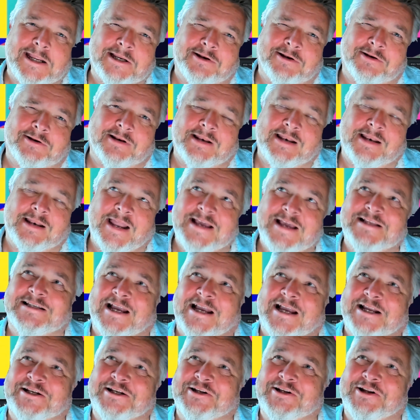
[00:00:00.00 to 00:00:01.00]
late at
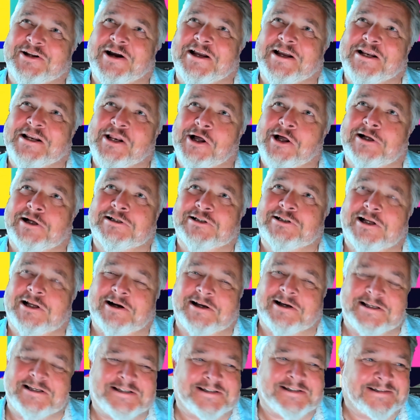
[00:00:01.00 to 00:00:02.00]
night last night,